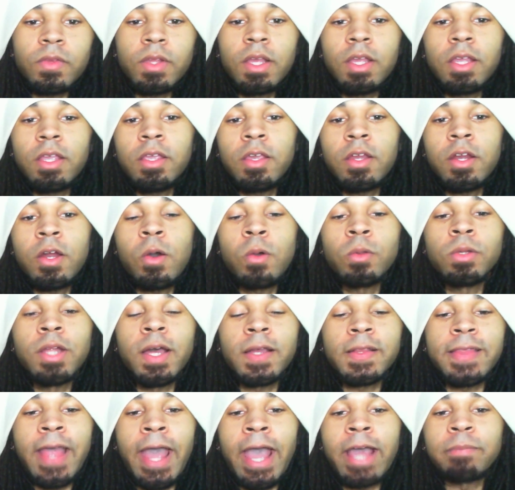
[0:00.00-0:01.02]
You don't
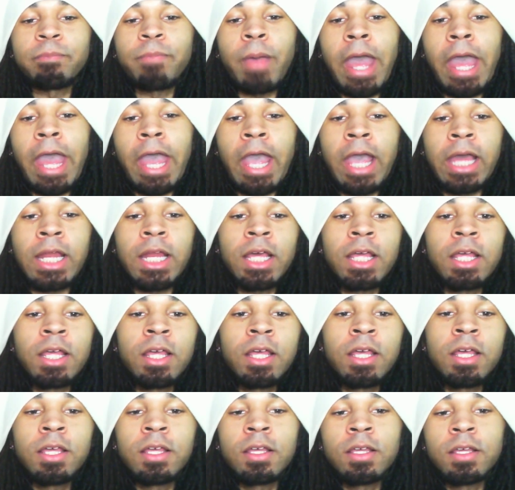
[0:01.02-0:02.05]
look that bad.
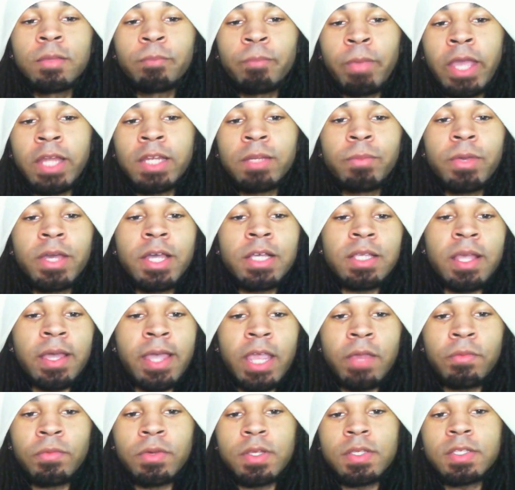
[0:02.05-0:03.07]
Mainly because I
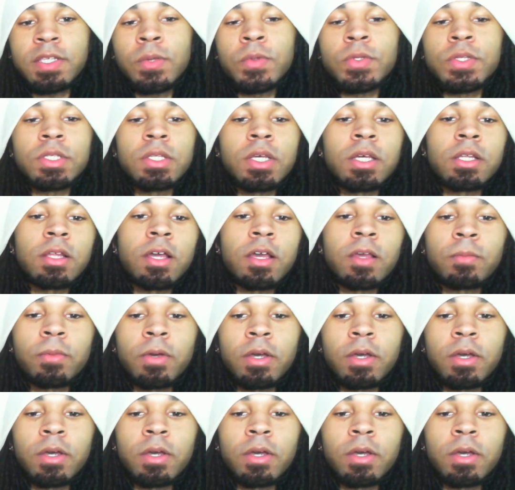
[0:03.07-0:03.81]
can't really see what you look like, but...